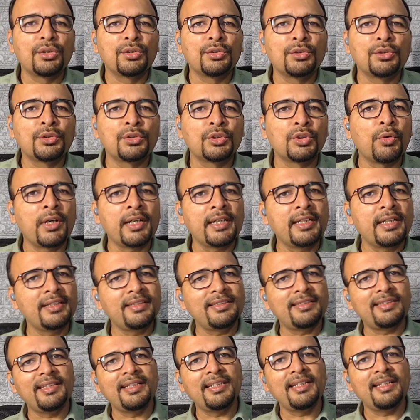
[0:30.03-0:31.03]
So what is
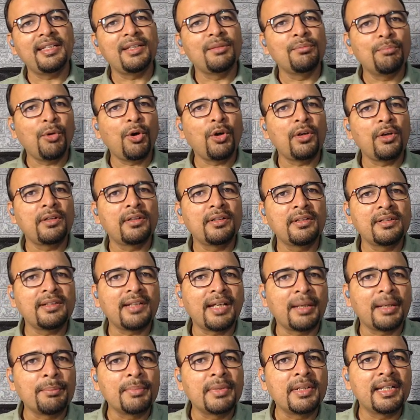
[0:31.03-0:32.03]
the important
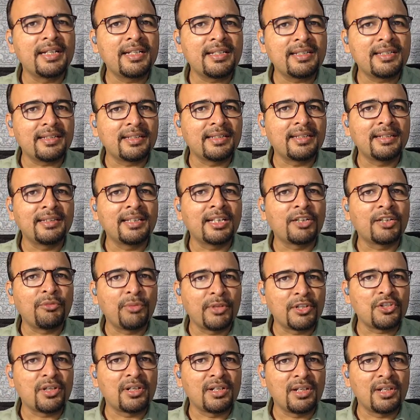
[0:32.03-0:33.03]
updates in the
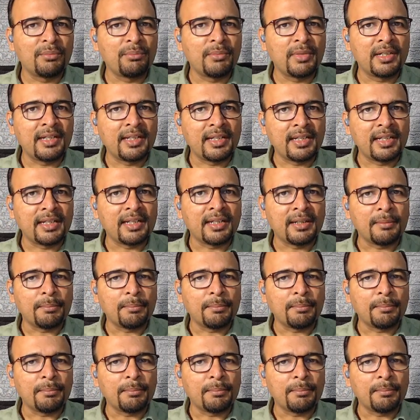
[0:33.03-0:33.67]
question number 10?